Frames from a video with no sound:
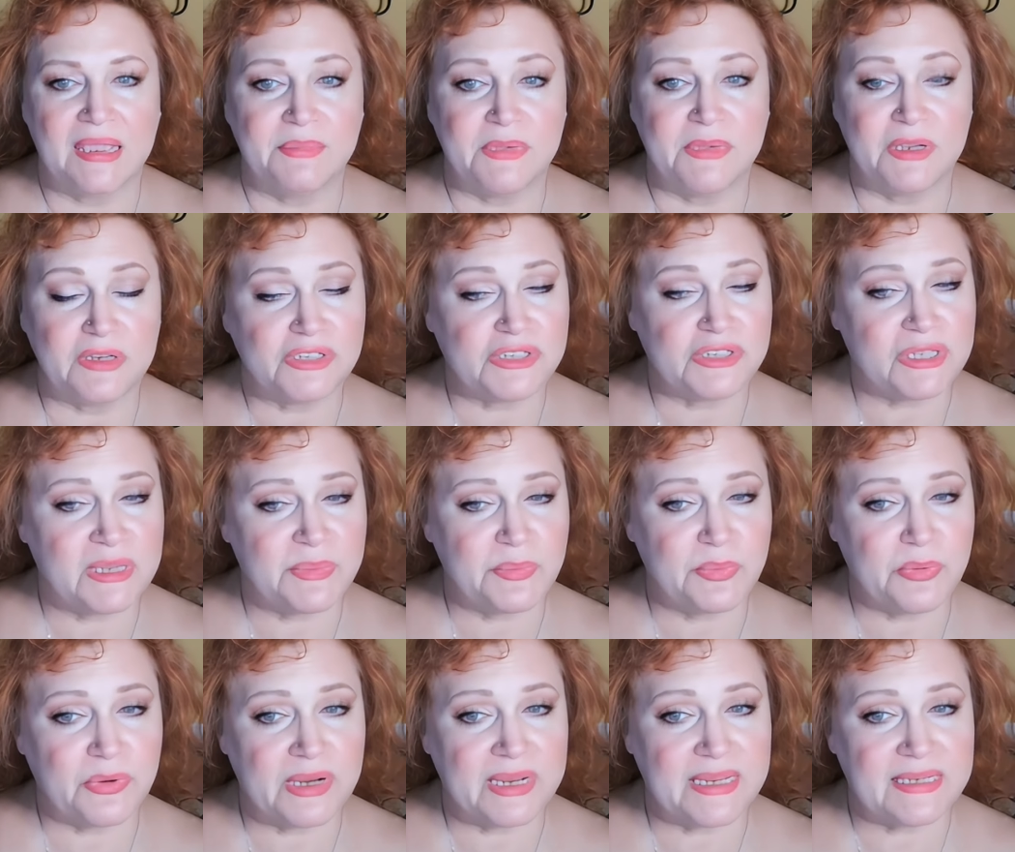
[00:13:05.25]
I am
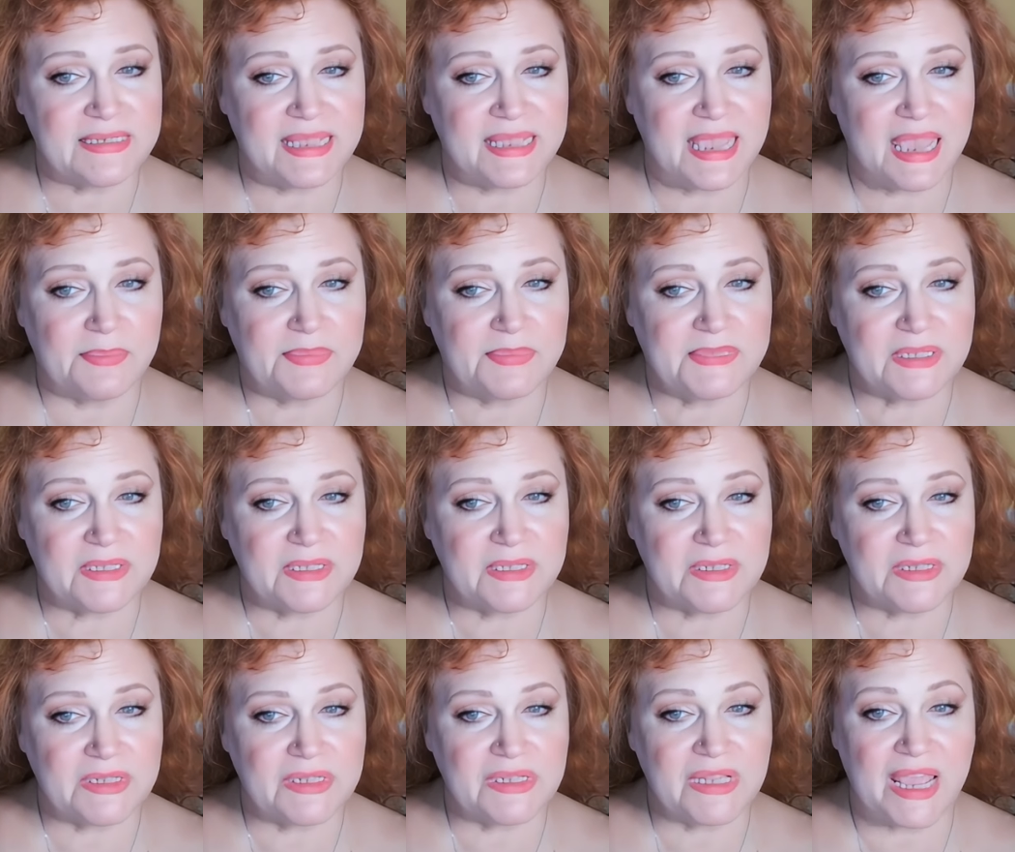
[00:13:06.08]
usually pretty
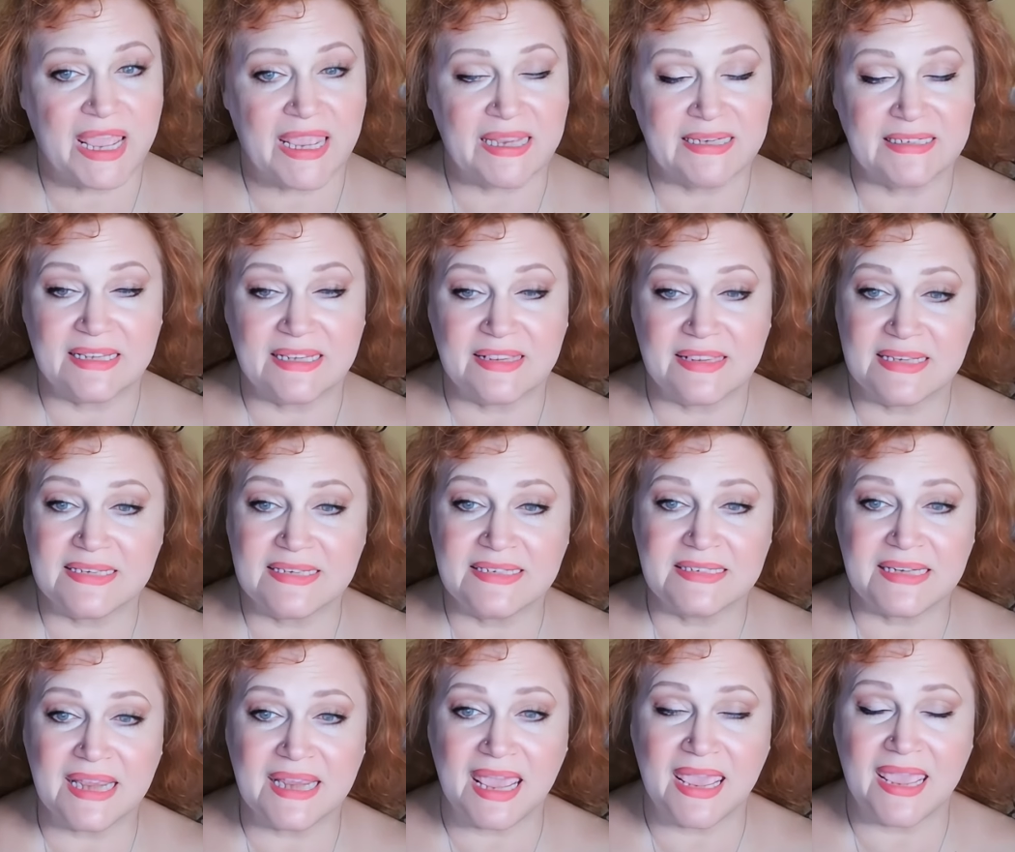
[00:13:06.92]
skeptical, and
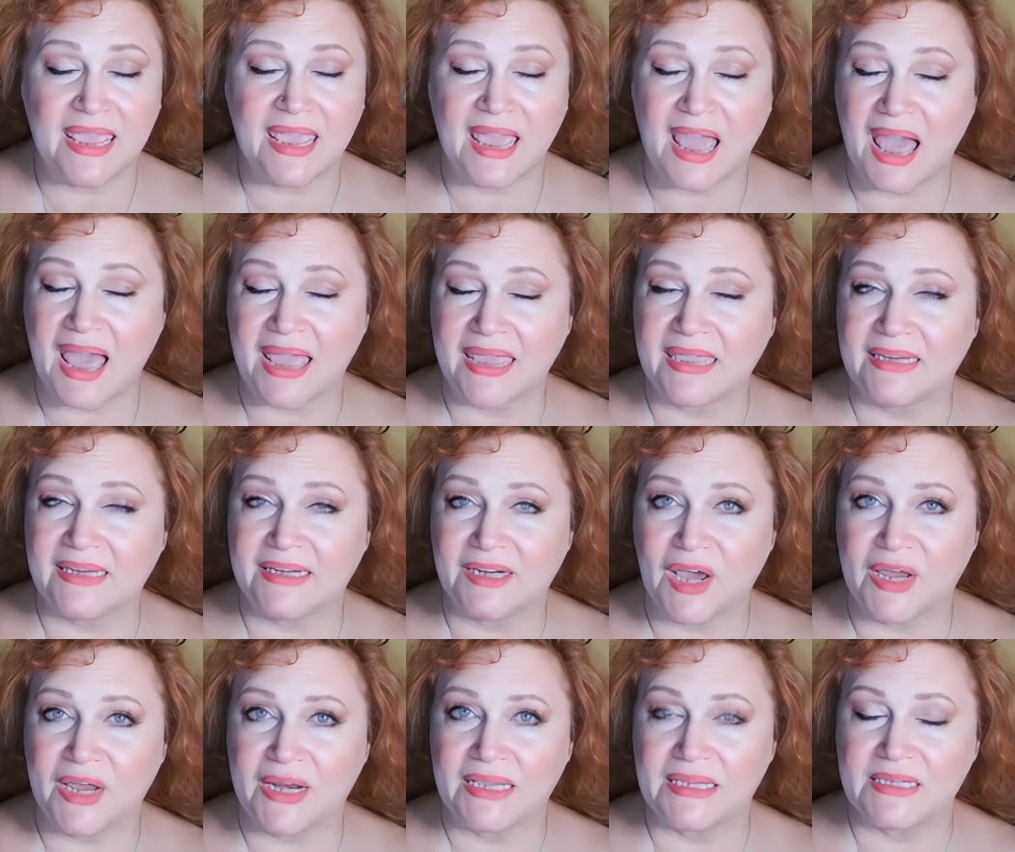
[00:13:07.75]
to this day,
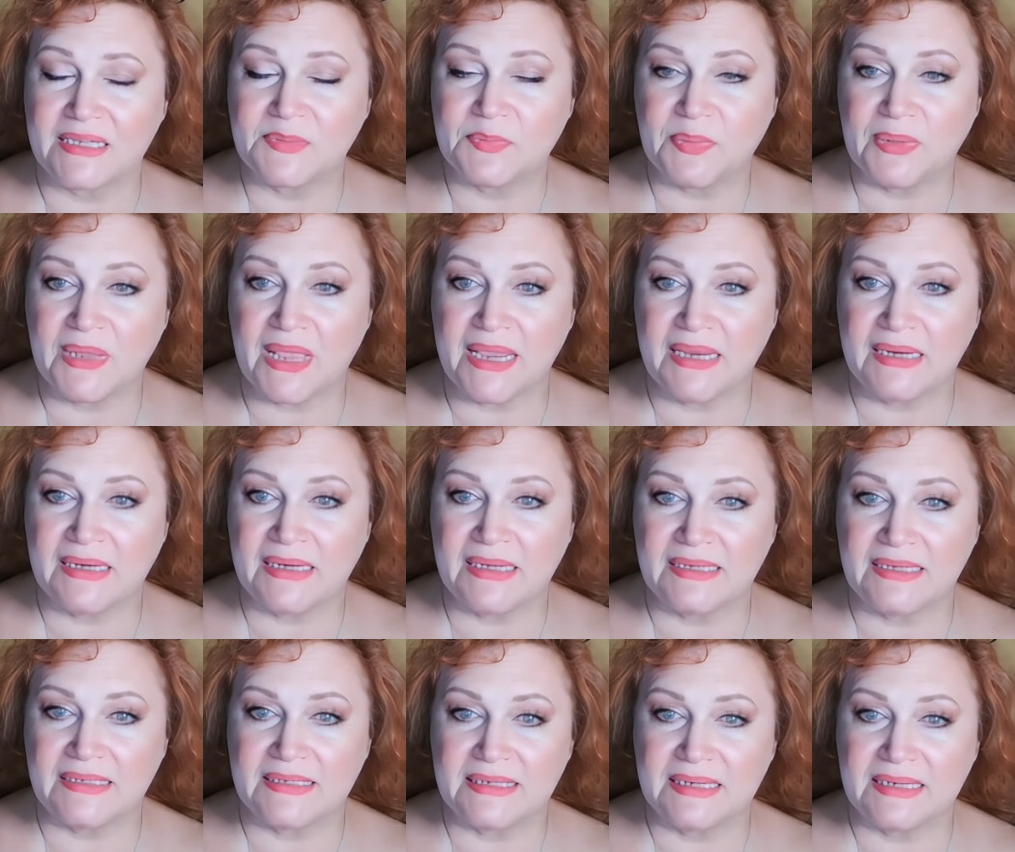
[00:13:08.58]
I cannot
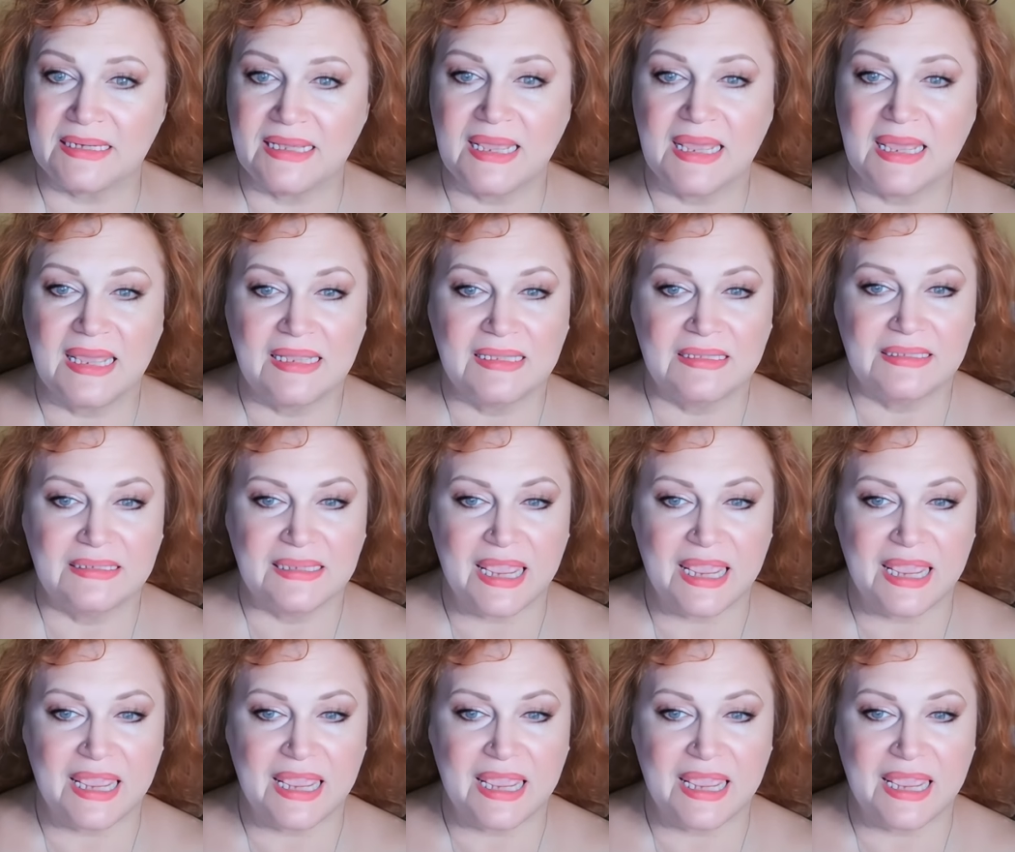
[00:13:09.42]
explain it.